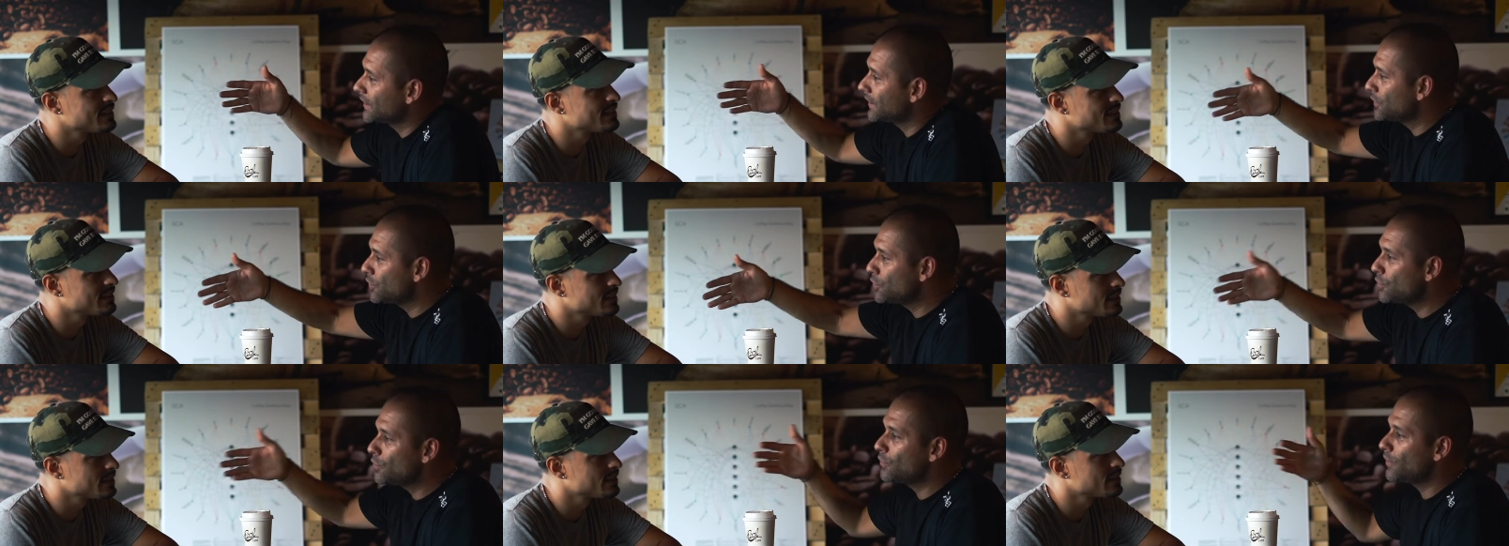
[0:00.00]

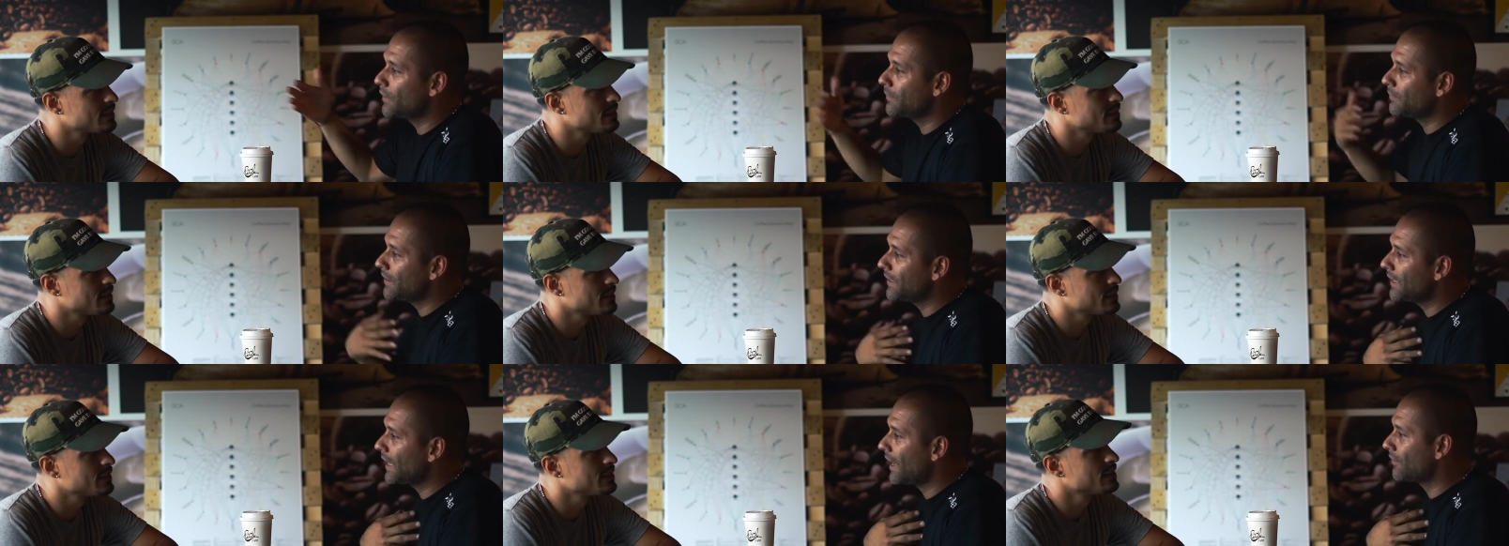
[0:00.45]
Speaker 1: did you
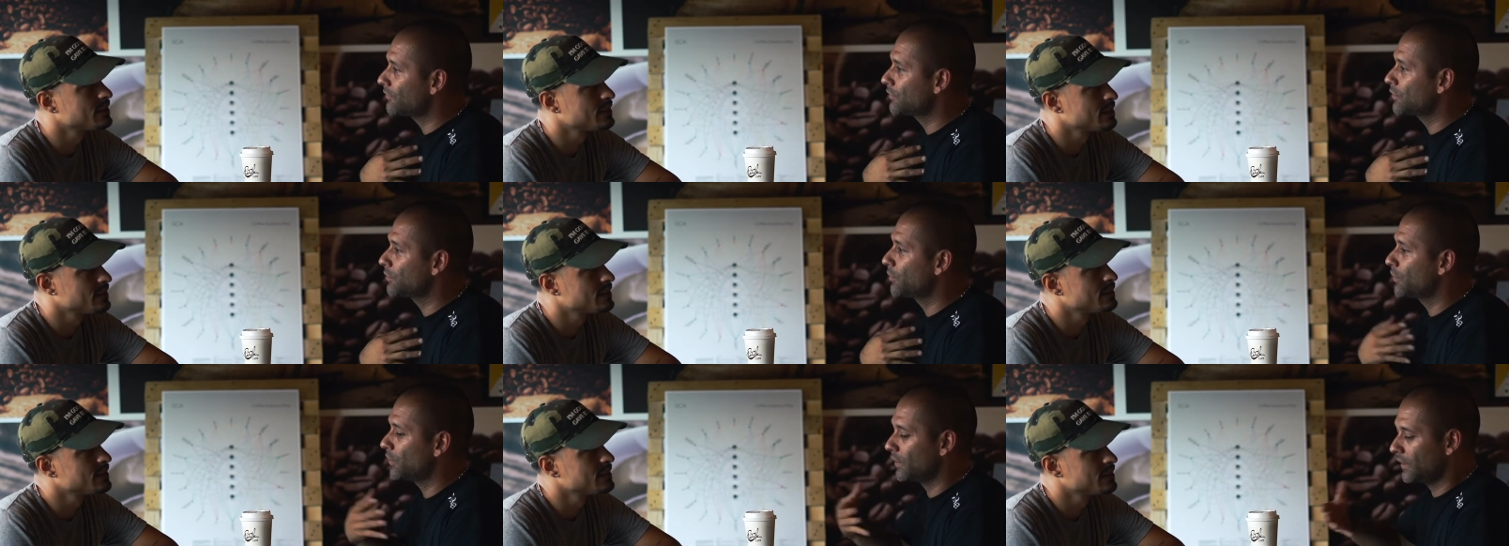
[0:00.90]
and me have
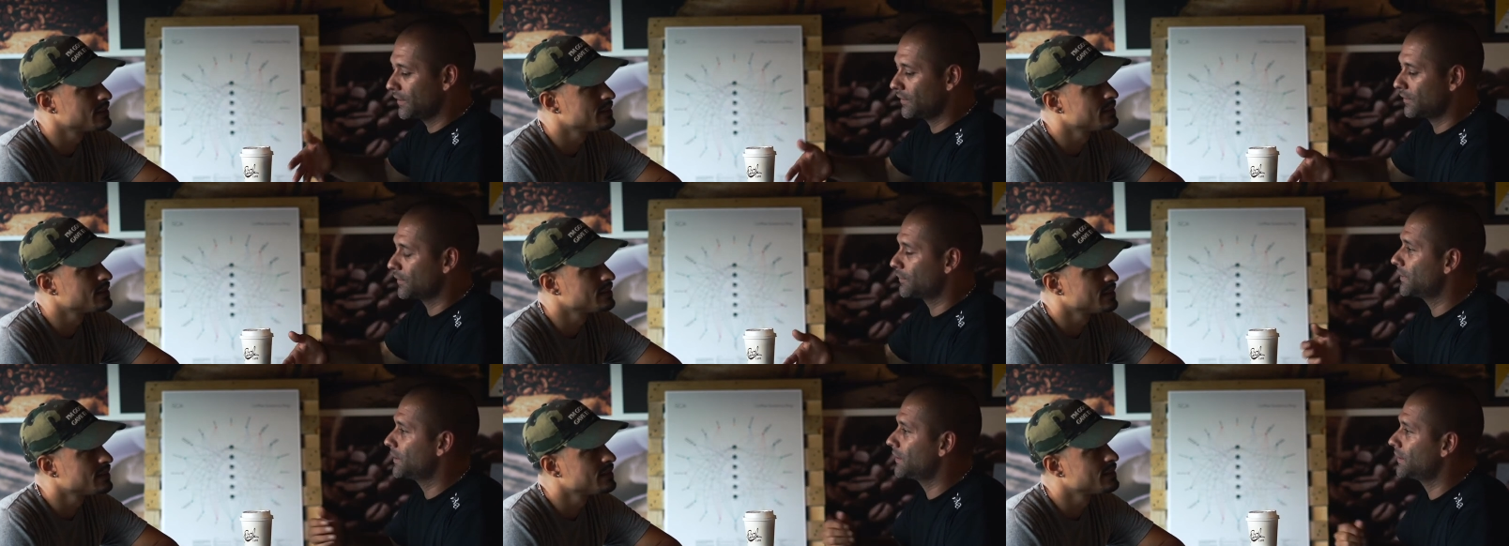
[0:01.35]
to put in
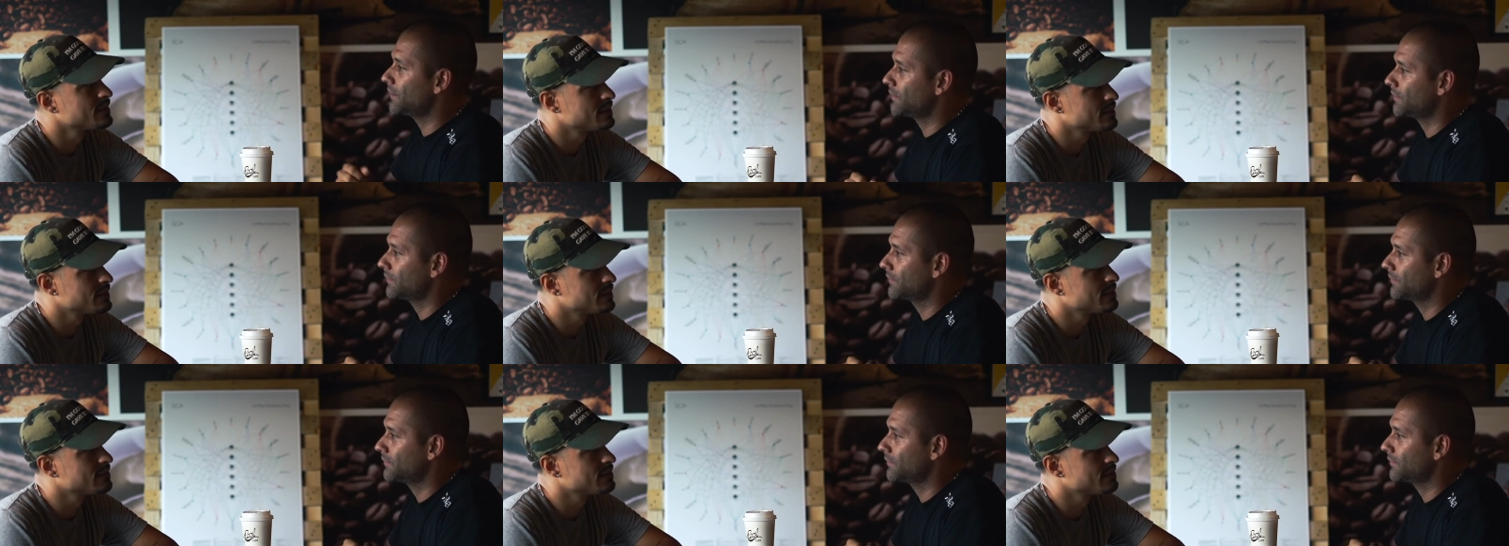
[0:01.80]
to be here?